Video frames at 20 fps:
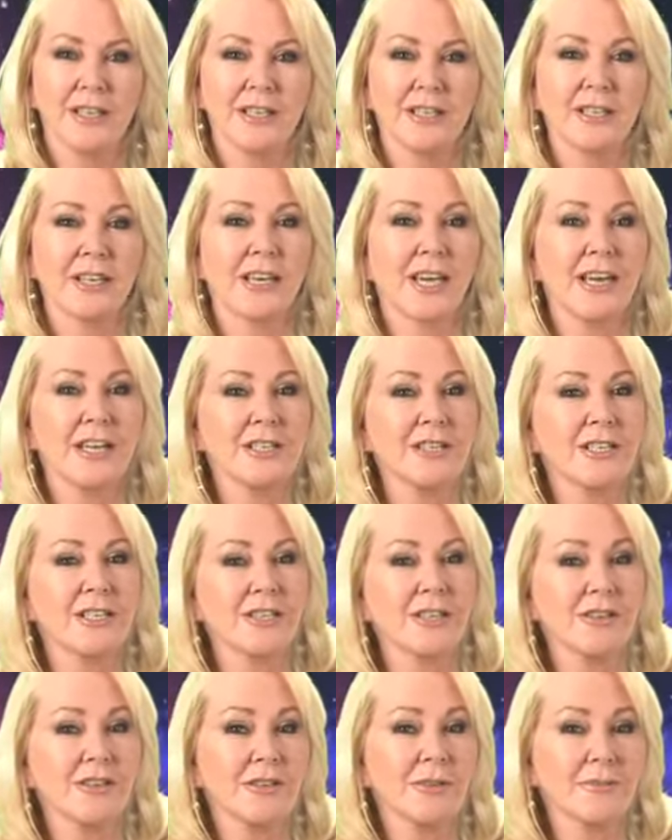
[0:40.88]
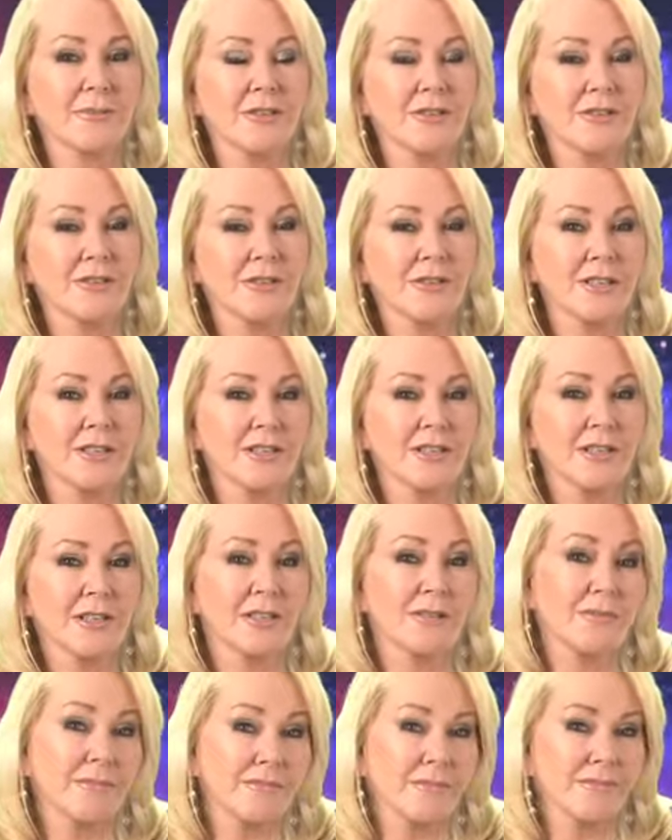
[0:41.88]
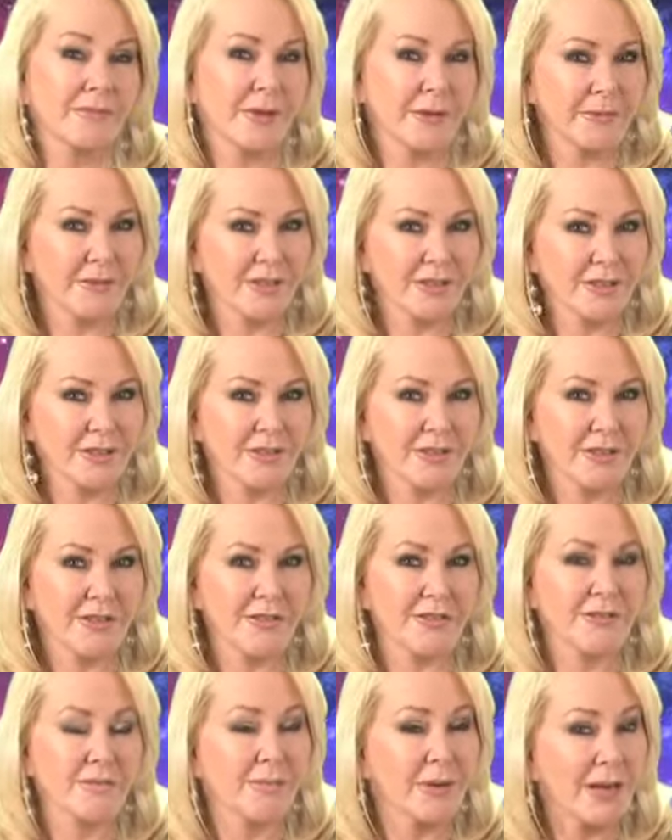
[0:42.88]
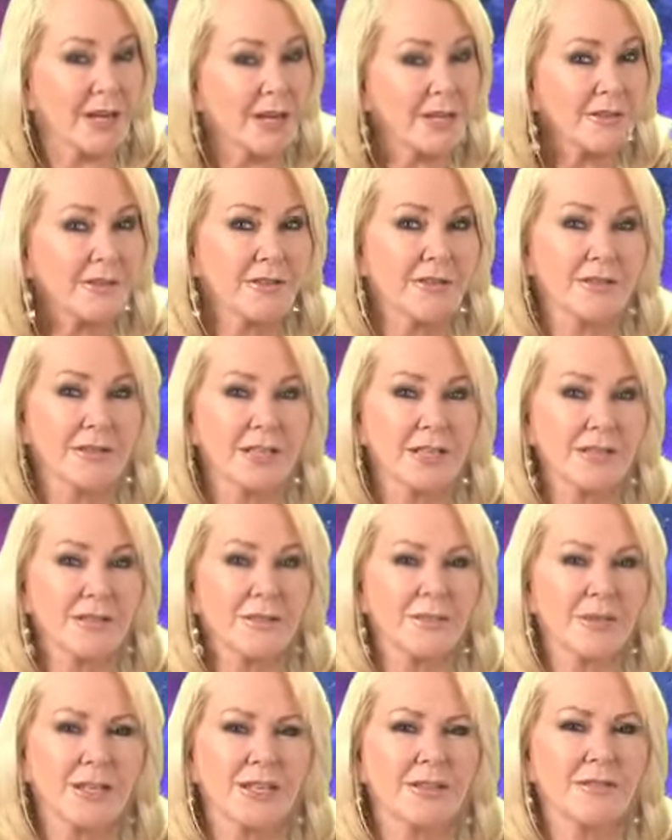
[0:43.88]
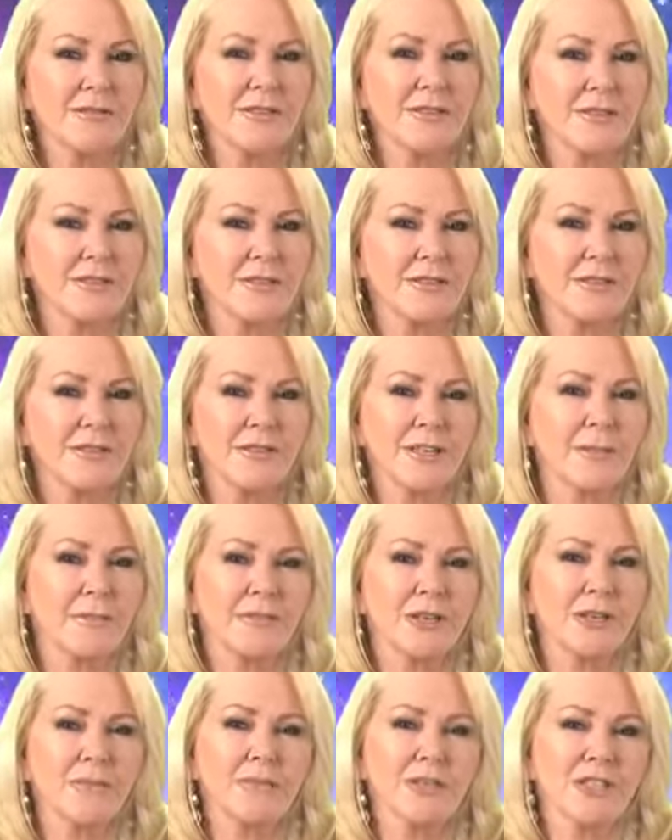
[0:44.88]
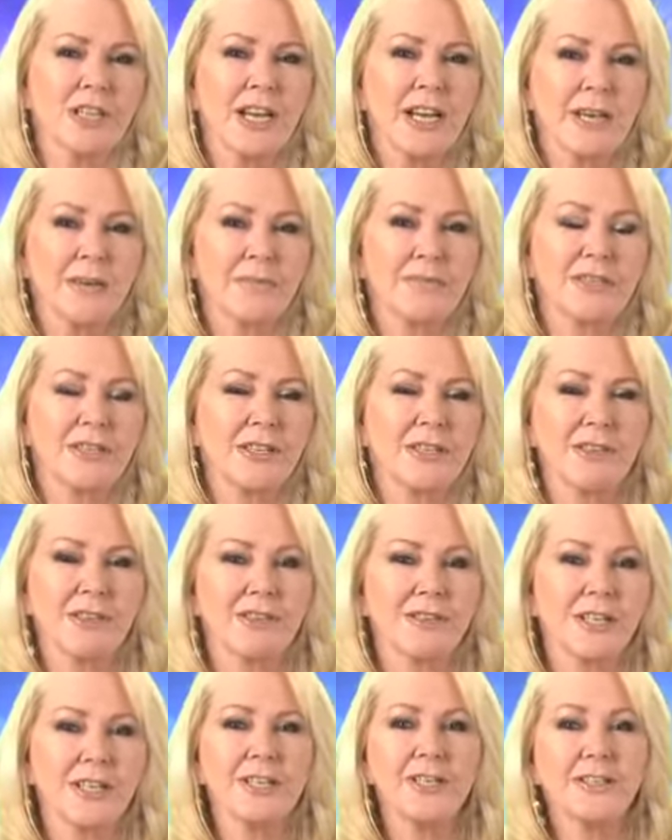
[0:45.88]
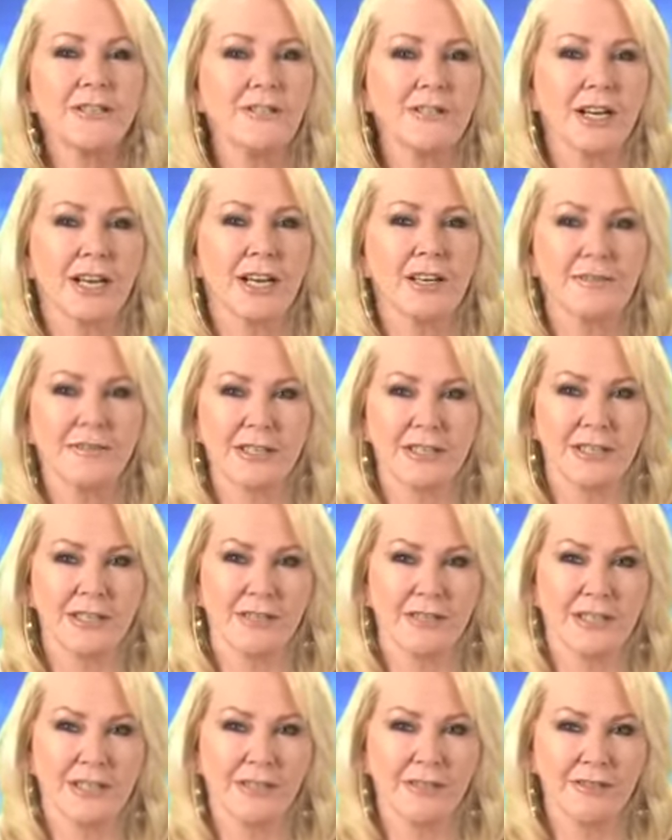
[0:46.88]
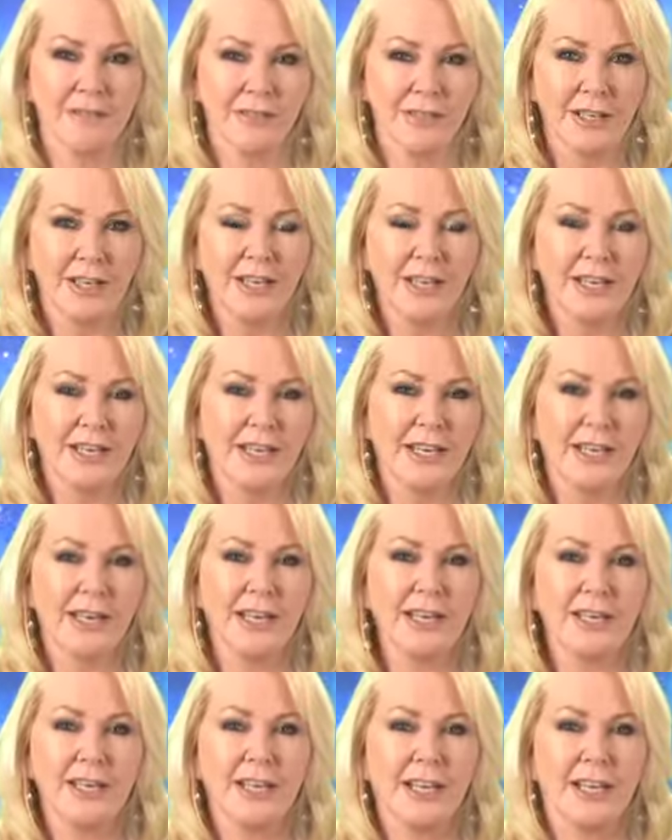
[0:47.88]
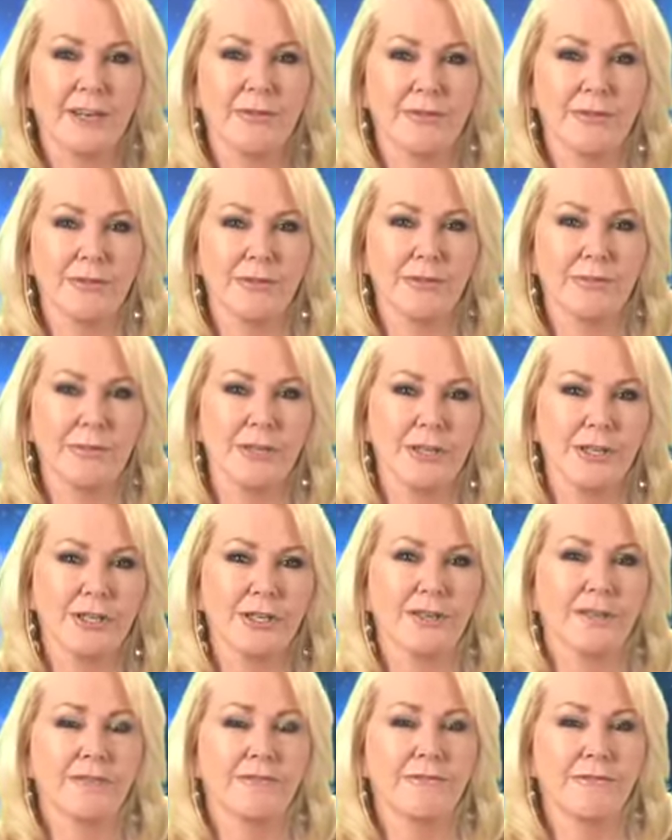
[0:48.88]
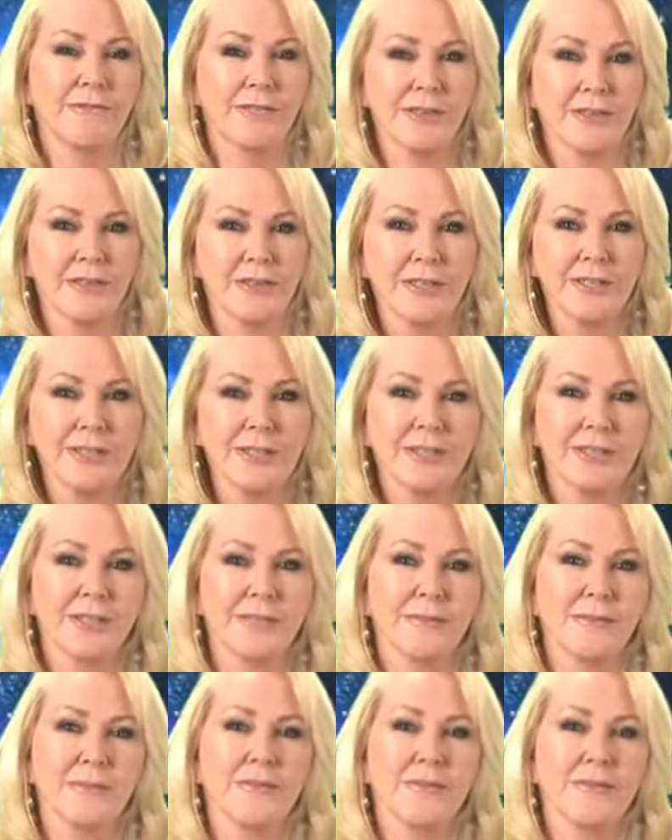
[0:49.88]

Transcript: To cash in on opportunities that promise to cross your path, you need to be in tip top shape, so you need to look after yourself. Get ahead with work first.